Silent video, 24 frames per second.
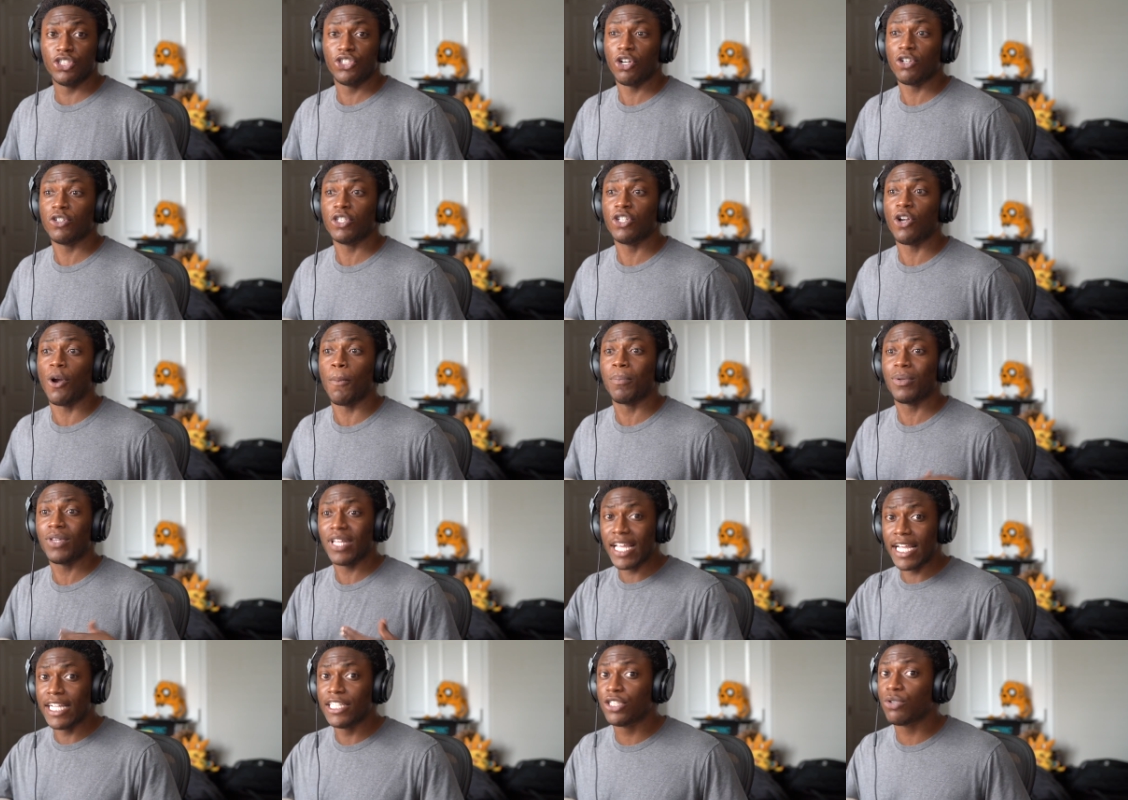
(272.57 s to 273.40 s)
They're
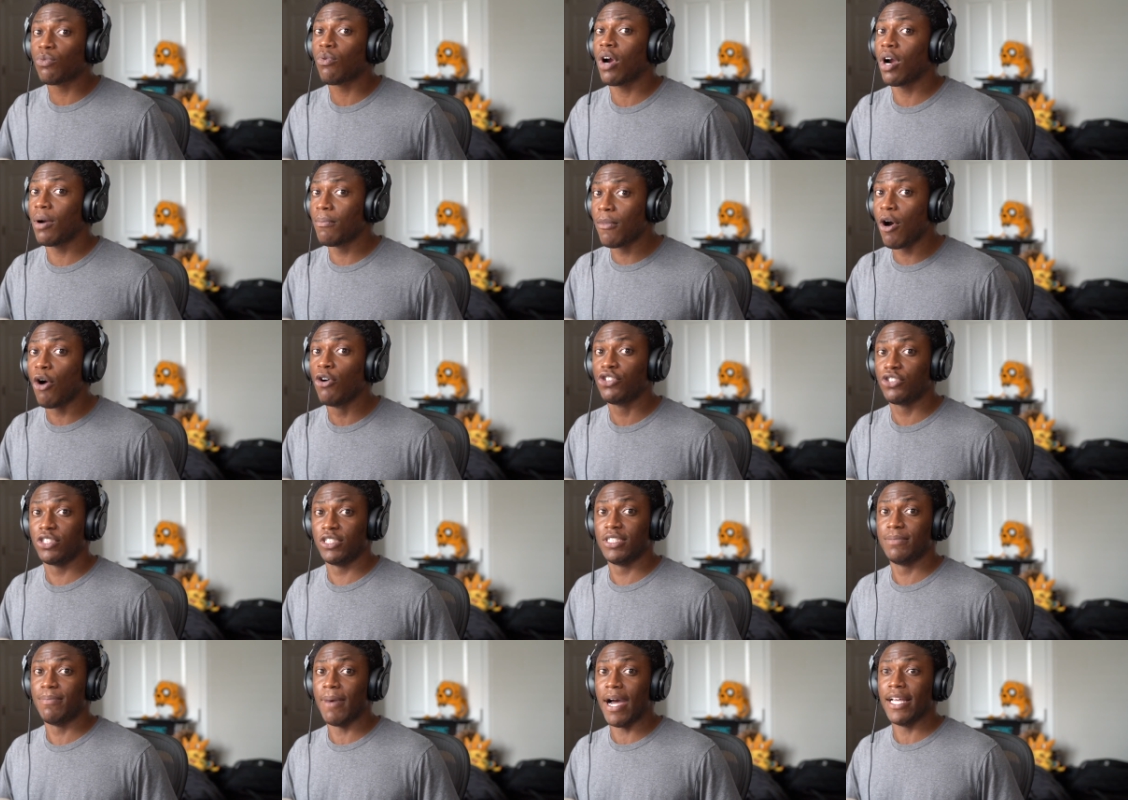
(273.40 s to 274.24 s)
playing to our
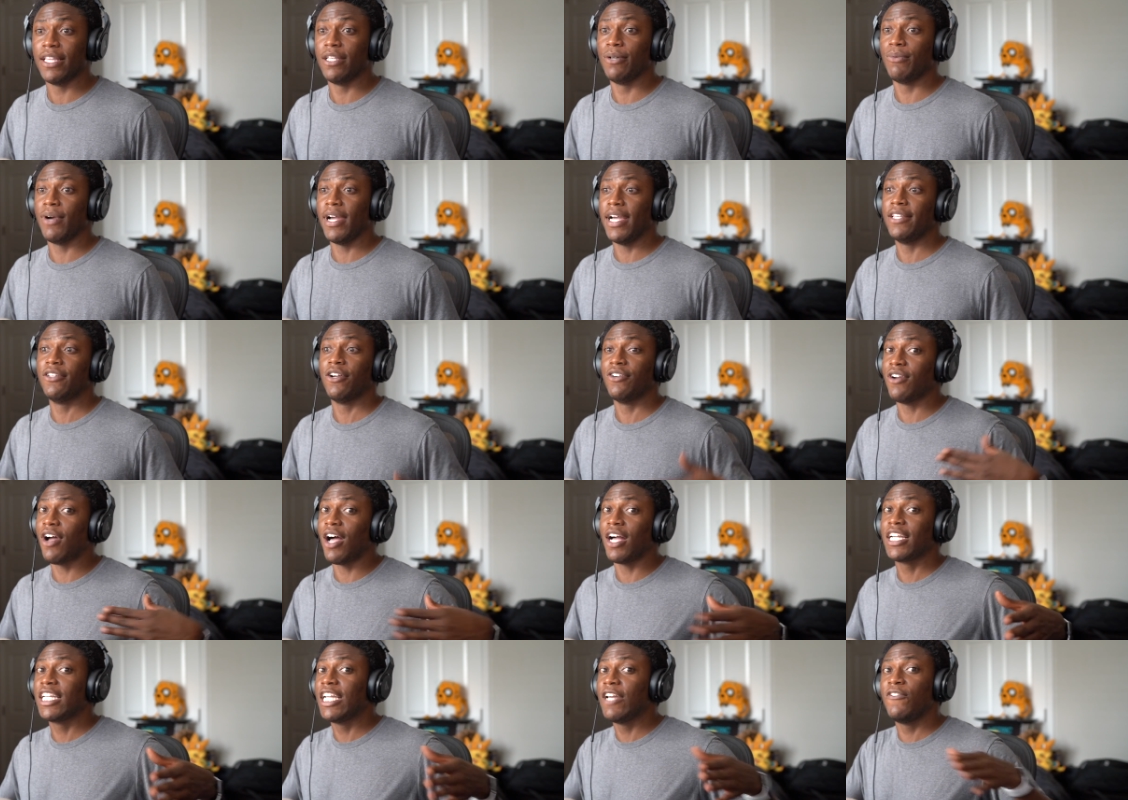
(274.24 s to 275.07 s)
emotions. By the way, they're
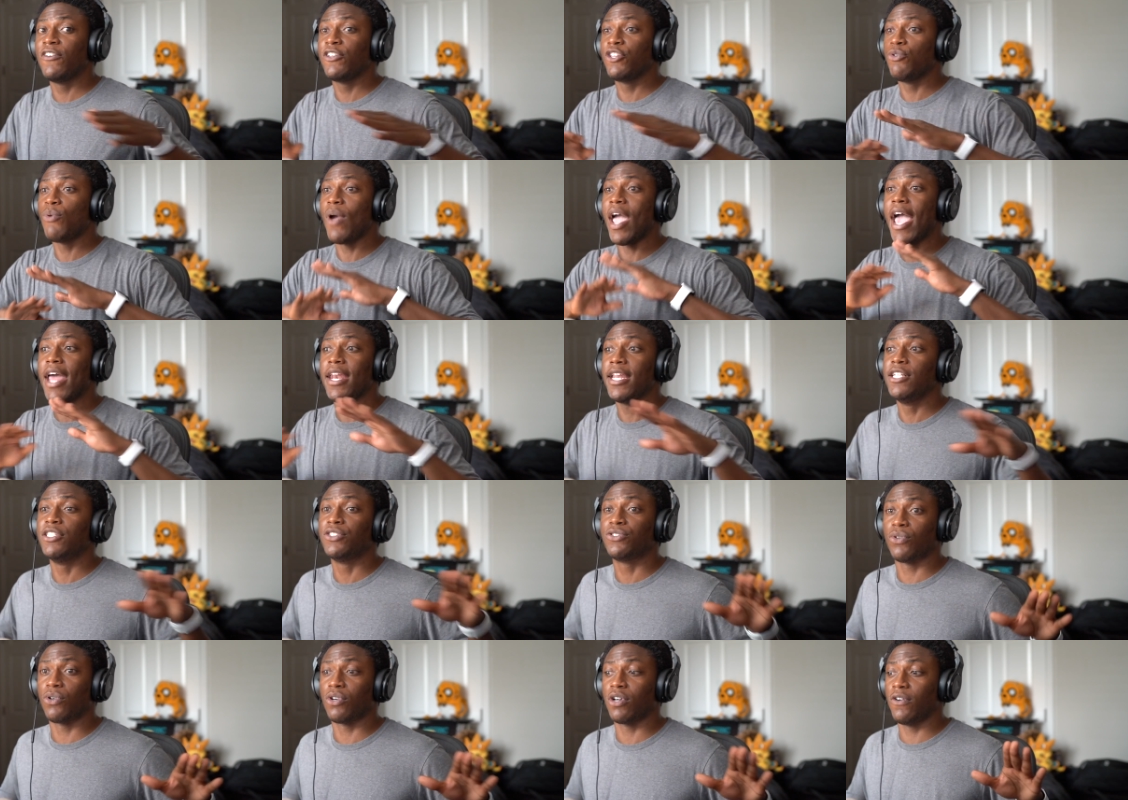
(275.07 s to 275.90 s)
not giving you any
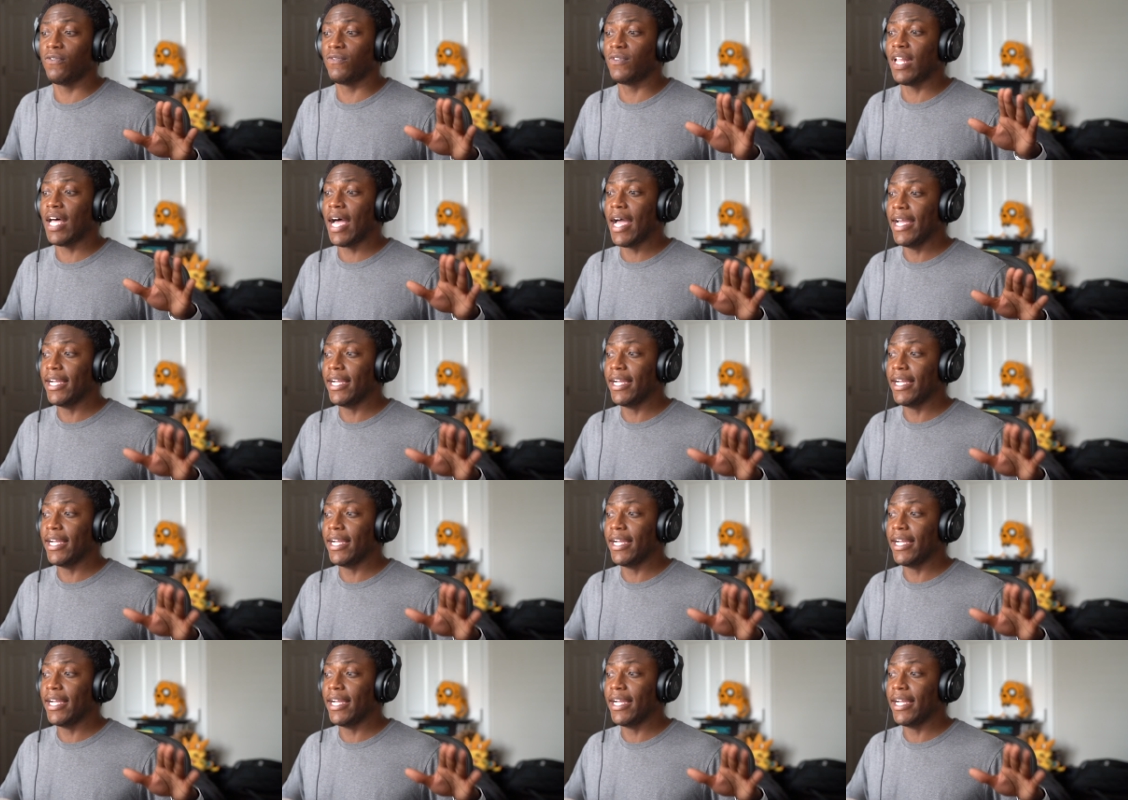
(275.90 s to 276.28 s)
sort of